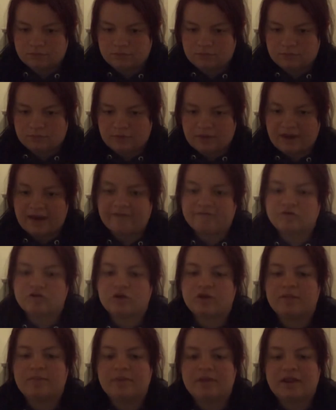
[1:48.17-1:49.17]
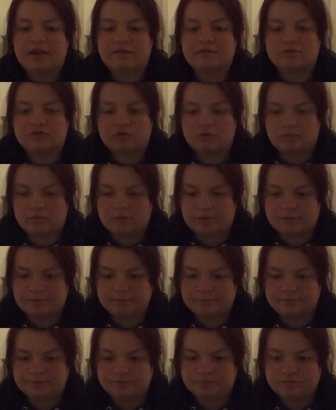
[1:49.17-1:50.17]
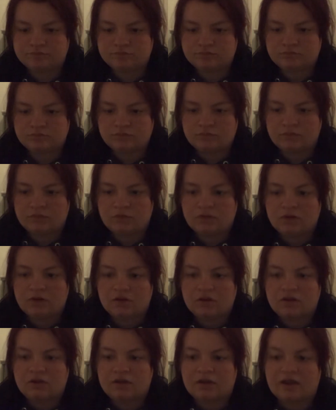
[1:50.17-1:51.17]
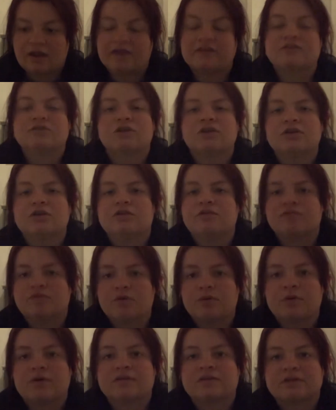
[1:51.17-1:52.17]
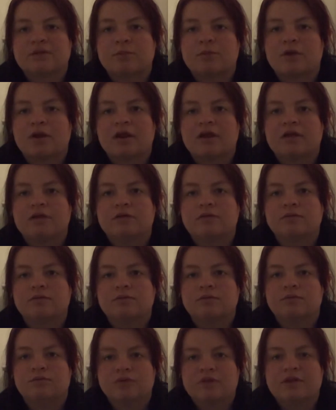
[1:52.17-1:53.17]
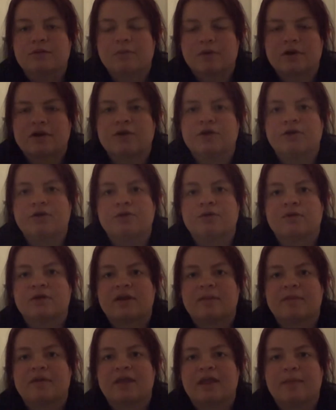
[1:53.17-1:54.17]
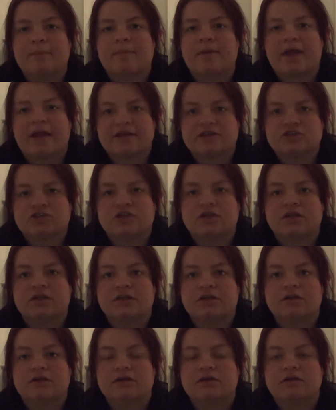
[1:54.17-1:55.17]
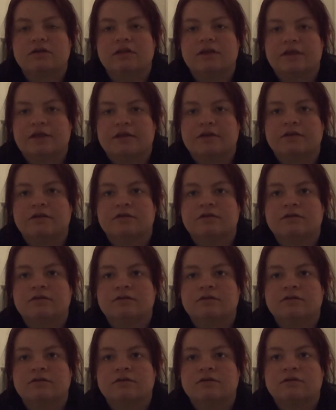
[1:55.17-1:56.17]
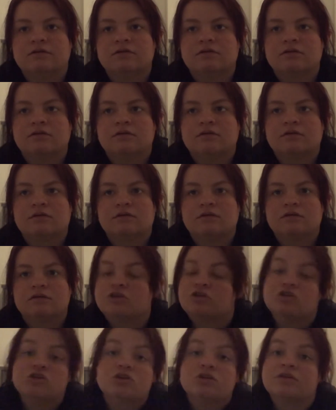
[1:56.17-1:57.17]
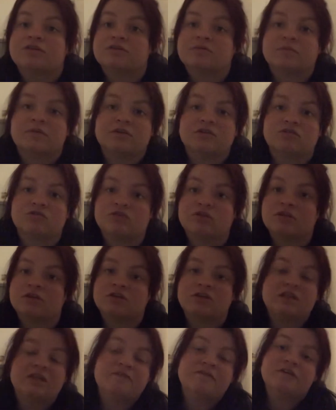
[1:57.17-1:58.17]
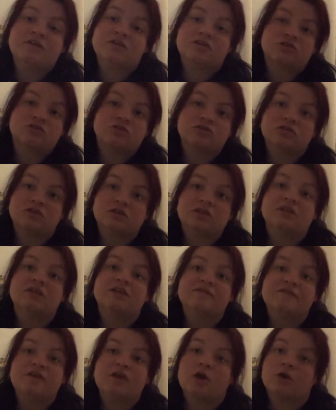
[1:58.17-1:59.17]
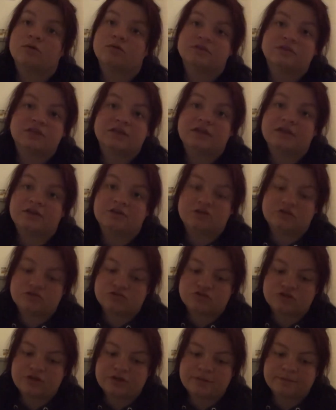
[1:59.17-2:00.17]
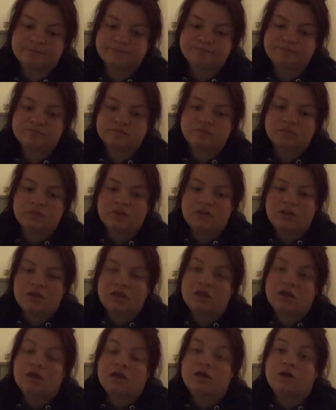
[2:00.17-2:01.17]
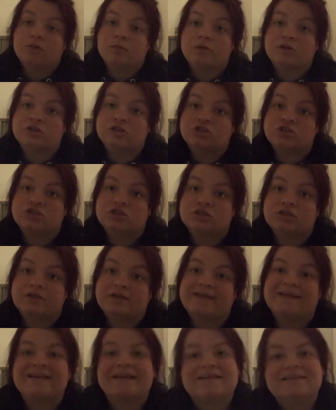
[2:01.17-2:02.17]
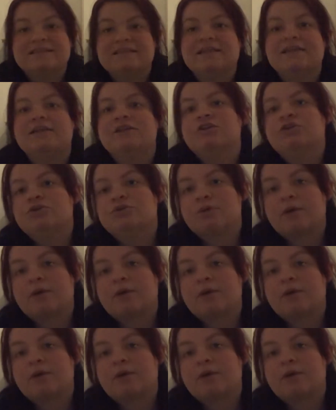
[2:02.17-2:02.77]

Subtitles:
After I became sober, I started to focus on what I really wanted to do, and I became passionate in the journalism industry, the TV hosting industry, which in 1982 I